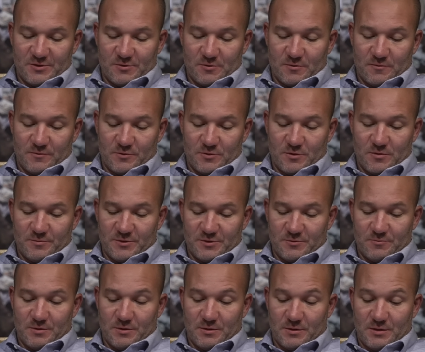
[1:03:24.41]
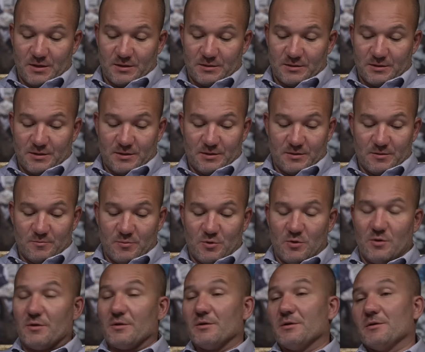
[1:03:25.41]
So if Trump is reelected, he could
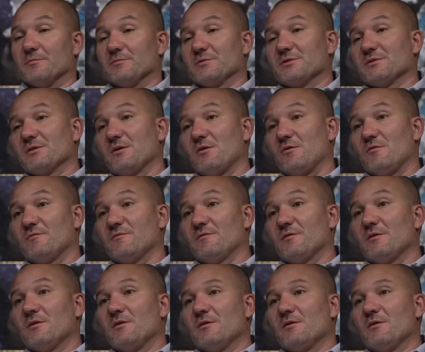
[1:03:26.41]
pardon himself.